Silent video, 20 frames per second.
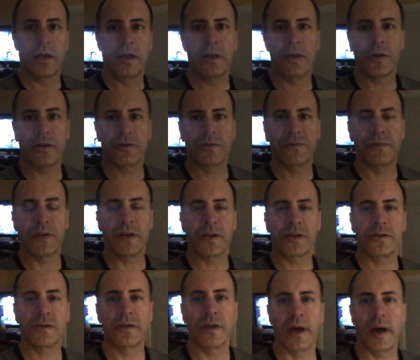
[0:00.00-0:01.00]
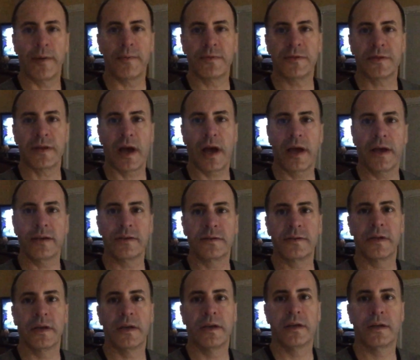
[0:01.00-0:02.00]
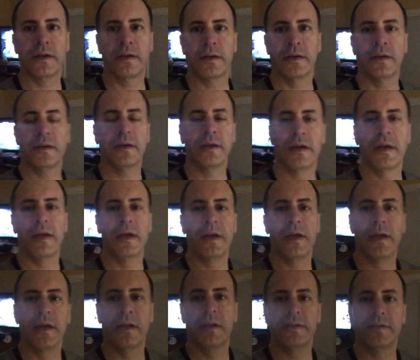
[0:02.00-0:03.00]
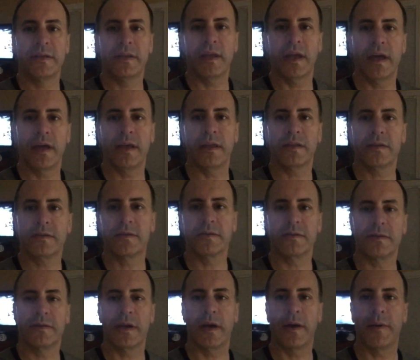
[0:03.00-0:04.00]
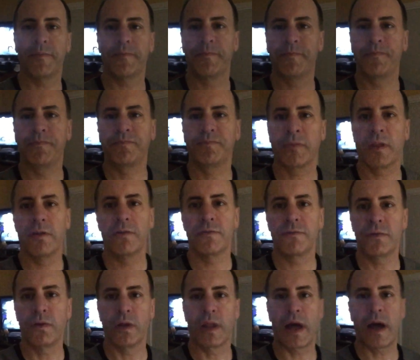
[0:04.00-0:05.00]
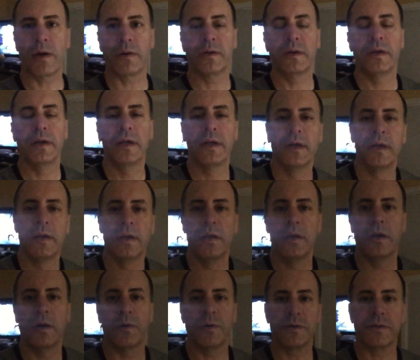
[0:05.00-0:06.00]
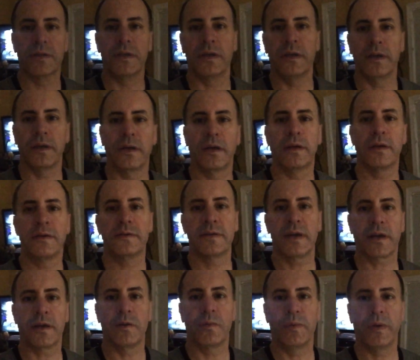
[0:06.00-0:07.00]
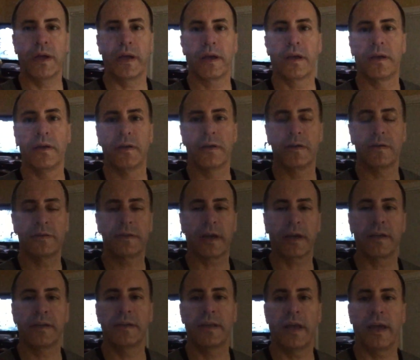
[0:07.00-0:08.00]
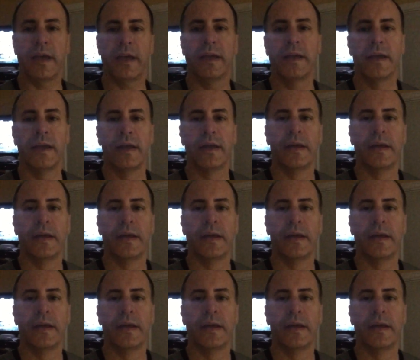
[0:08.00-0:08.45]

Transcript: You know, I just finished Cize today. This is Full Out. It was the second week, second day